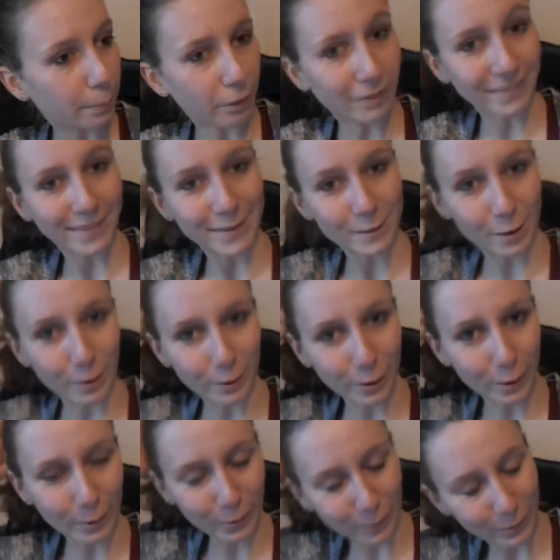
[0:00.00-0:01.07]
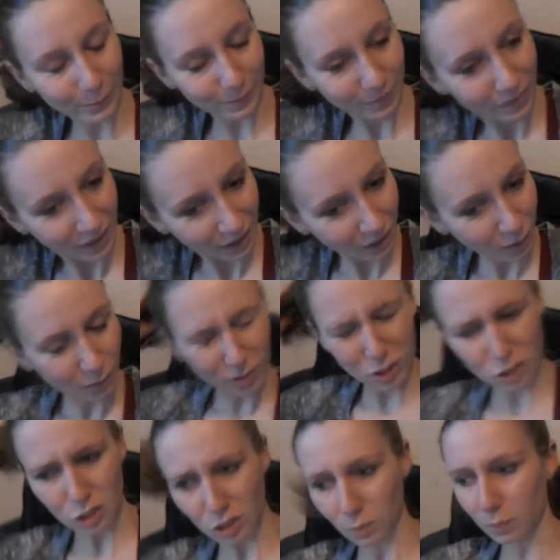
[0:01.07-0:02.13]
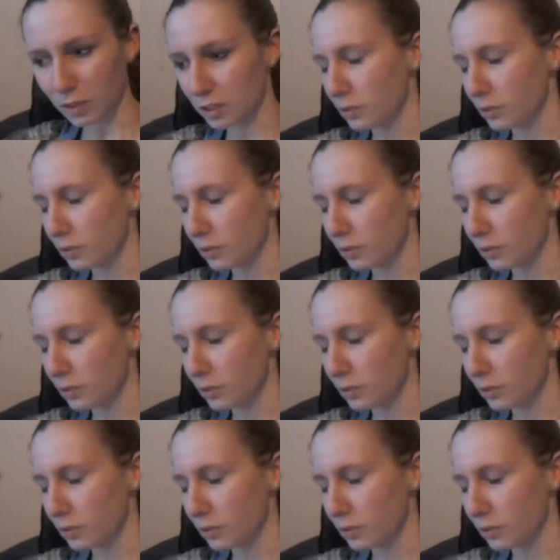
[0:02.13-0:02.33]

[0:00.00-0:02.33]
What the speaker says: bring these all home, which it shouldn't be